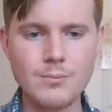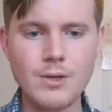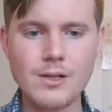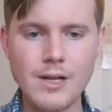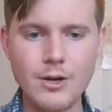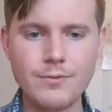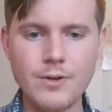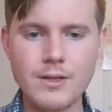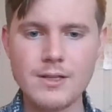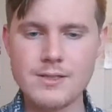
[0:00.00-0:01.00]
but
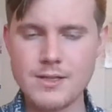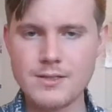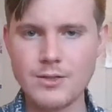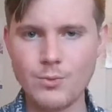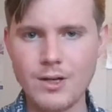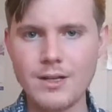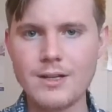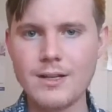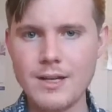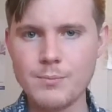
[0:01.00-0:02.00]
clarify the existing one in
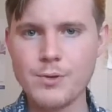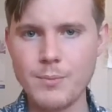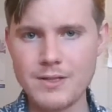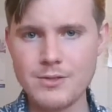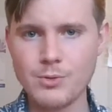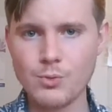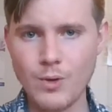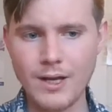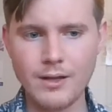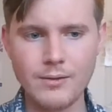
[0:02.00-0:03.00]
an implementable
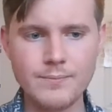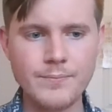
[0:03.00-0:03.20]
way.